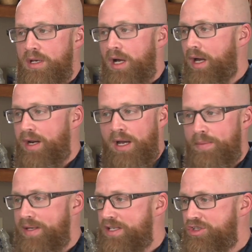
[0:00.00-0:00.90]

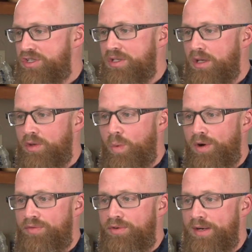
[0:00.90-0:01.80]
Autonomic is just another
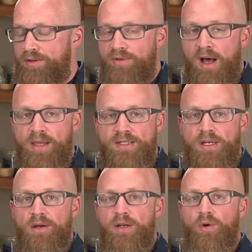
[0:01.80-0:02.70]
word for
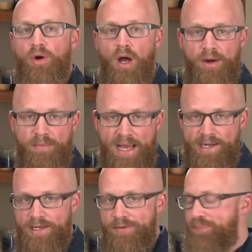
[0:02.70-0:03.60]
involuntary or
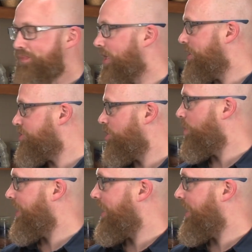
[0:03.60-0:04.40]
automatic. And so we